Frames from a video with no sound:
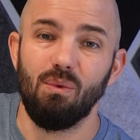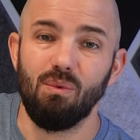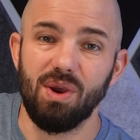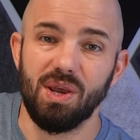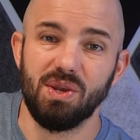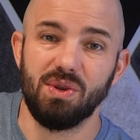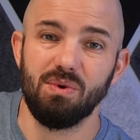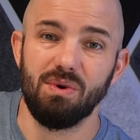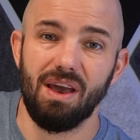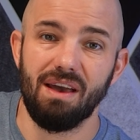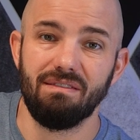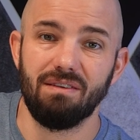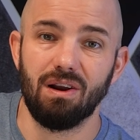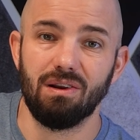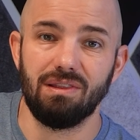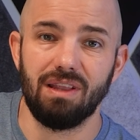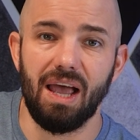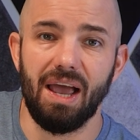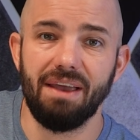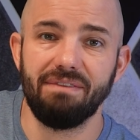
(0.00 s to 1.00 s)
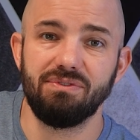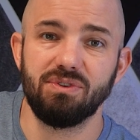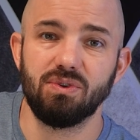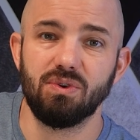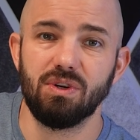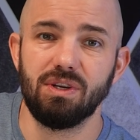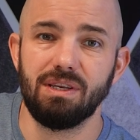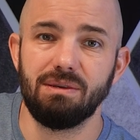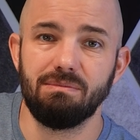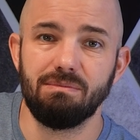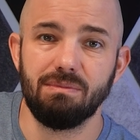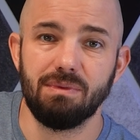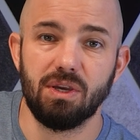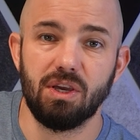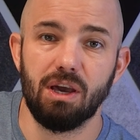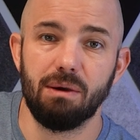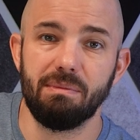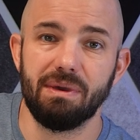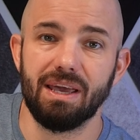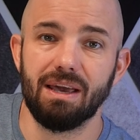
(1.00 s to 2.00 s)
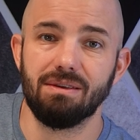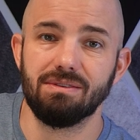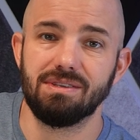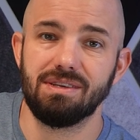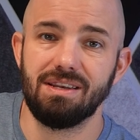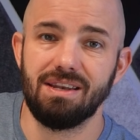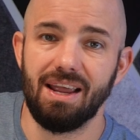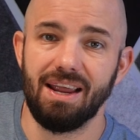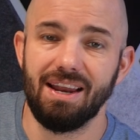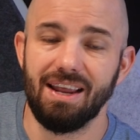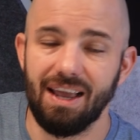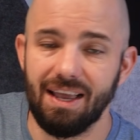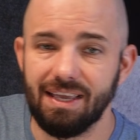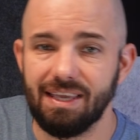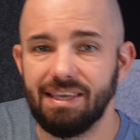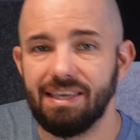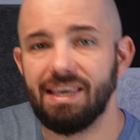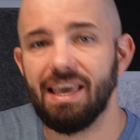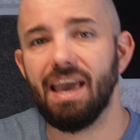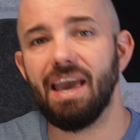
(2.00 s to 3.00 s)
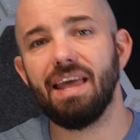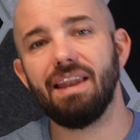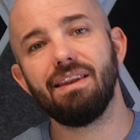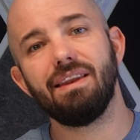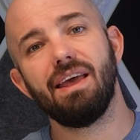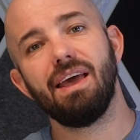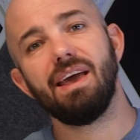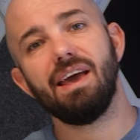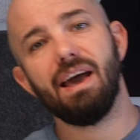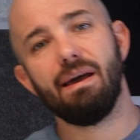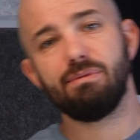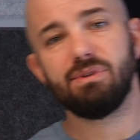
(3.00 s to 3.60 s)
we do have our live stream coming out tonight again. I